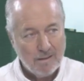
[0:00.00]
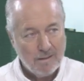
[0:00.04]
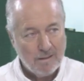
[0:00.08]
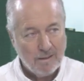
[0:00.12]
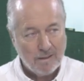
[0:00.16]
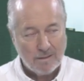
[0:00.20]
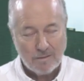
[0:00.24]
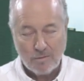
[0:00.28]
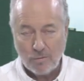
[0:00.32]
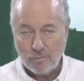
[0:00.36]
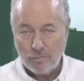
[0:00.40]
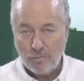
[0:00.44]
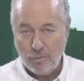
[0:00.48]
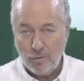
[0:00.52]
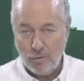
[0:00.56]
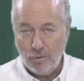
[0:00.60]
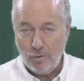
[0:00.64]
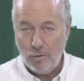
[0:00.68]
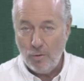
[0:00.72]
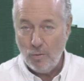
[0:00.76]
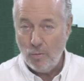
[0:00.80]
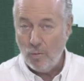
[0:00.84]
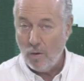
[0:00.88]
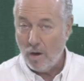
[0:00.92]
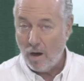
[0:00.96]
eso es
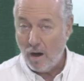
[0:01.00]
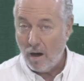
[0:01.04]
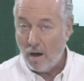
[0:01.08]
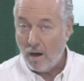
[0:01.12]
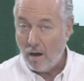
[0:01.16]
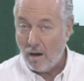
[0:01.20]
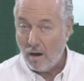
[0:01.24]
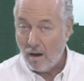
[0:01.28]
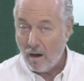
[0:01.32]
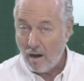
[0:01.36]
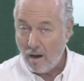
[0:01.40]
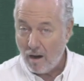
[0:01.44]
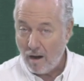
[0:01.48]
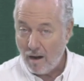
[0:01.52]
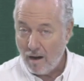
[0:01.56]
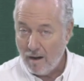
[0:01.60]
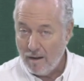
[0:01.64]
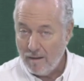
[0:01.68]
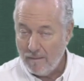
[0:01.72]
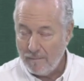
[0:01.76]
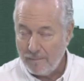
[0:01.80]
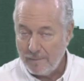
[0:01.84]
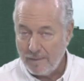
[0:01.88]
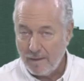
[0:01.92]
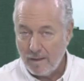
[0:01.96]
you are.
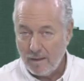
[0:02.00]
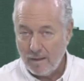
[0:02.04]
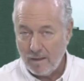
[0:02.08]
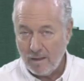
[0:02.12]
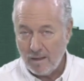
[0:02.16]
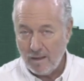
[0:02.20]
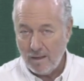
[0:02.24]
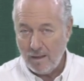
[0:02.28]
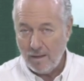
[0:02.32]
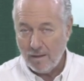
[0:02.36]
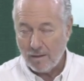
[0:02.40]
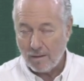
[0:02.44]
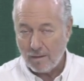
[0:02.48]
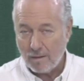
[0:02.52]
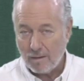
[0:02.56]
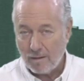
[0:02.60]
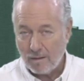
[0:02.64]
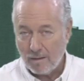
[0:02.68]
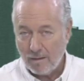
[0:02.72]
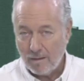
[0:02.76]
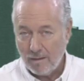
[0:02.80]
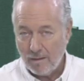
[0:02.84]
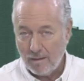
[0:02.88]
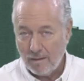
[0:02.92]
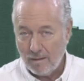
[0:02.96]

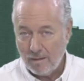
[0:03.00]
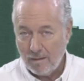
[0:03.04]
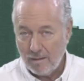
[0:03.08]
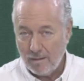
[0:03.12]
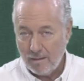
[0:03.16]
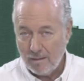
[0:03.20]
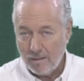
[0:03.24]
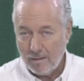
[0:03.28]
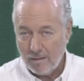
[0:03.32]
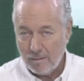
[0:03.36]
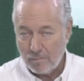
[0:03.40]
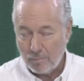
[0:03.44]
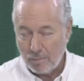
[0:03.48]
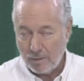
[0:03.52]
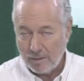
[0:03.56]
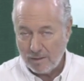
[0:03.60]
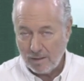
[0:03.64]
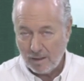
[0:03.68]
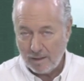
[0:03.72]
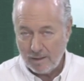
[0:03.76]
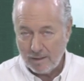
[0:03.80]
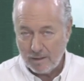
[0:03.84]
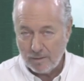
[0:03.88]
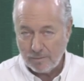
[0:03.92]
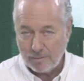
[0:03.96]
You're,
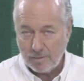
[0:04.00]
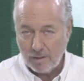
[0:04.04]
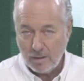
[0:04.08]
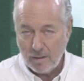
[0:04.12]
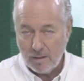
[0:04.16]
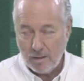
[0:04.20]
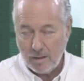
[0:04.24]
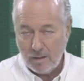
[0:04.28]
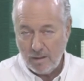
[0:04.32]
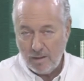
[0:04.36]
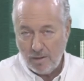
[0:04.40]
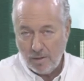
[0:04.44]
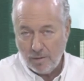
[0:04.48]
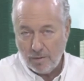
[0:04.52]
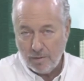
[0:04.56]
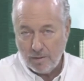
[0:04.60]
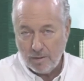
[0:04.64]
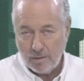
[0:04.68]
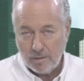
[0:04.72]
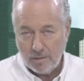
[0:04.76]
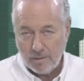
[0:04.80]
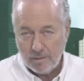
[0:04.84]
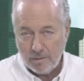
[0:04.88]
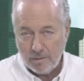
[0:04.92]
británicos, you